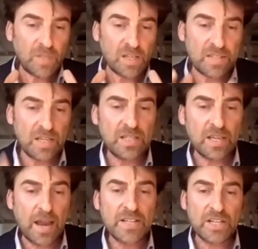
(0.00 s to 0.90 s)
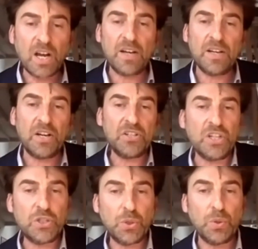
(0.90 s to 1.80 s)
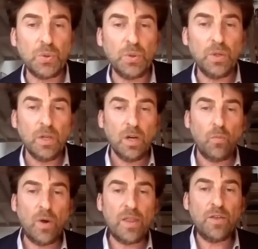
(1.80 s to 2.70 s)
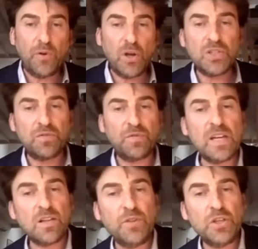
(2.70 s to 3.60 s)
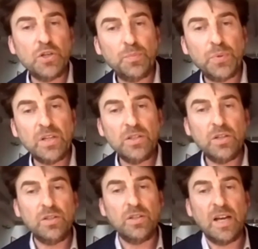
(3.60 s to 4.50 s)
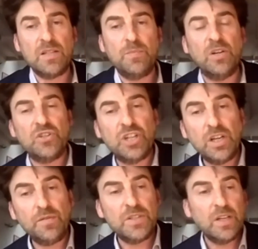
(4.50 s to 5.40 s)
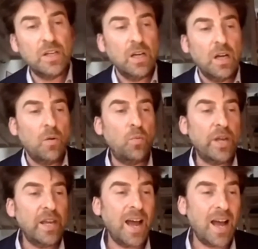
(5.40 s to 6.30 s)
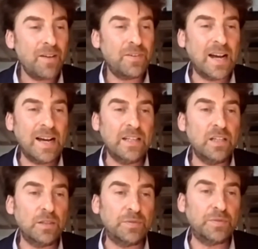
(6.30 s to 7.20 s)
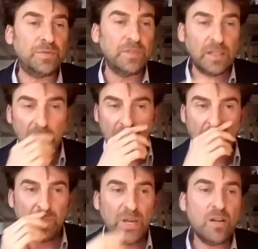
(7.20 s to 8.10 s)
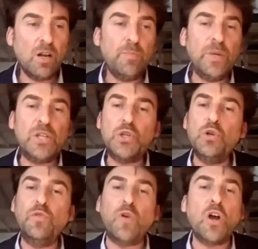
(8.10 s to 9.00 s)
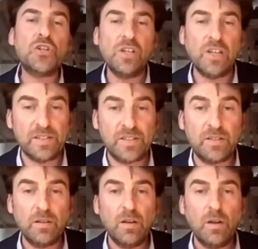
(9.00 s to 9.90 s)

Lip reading: since 1892, when the first phase of the European Union has been achieved, we have kind of been a little bit too functionalist.